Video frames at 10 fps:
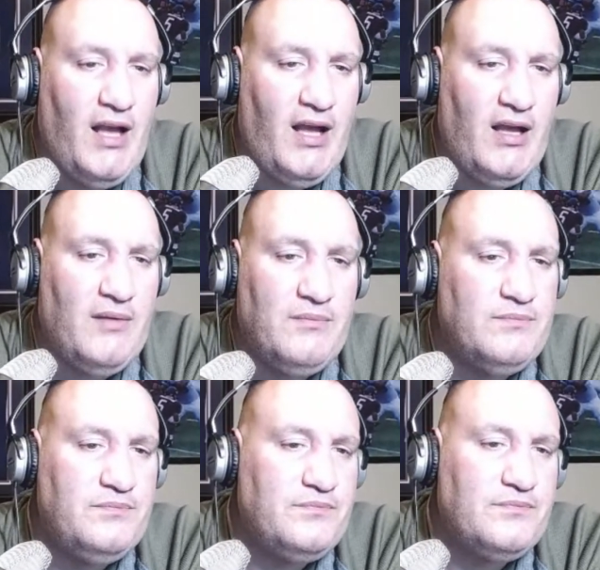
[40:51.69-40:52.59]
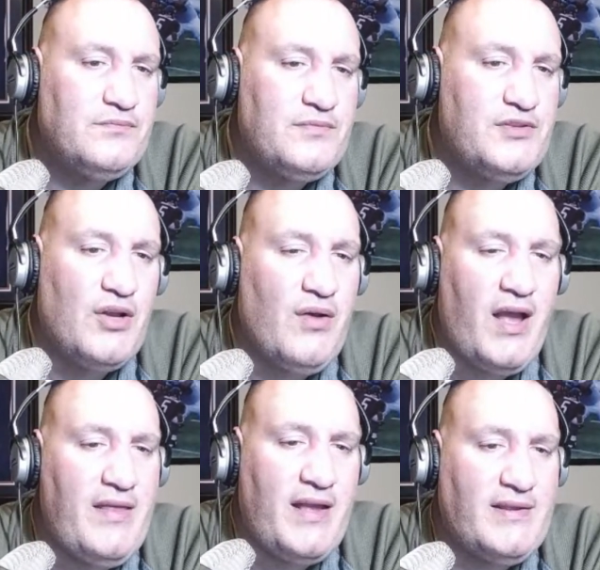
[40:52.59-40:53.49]

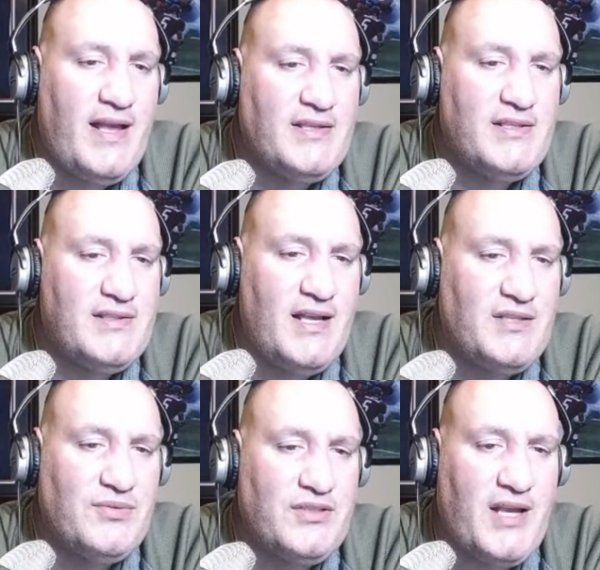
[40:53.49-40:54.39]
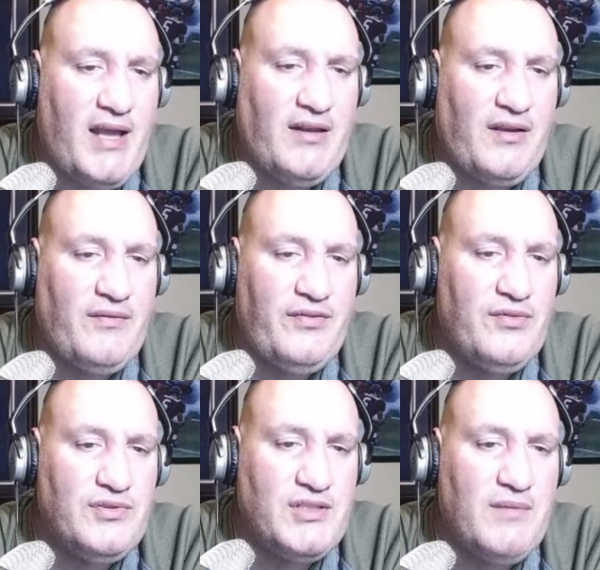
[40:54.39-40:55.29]
So that's what's kind of
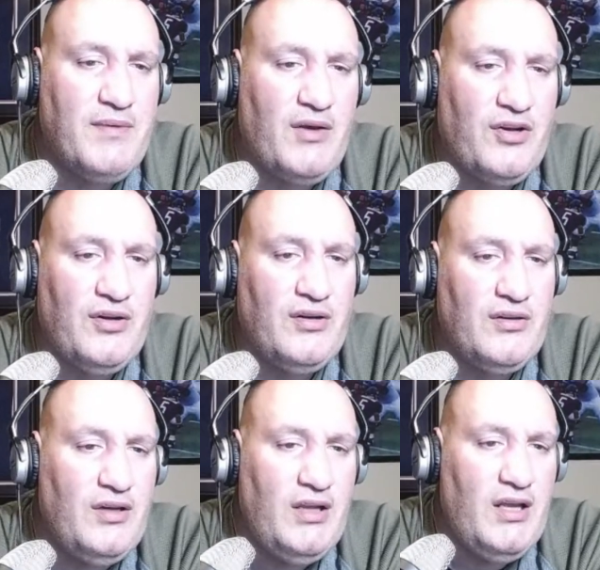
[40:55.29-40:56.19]
confusing about her.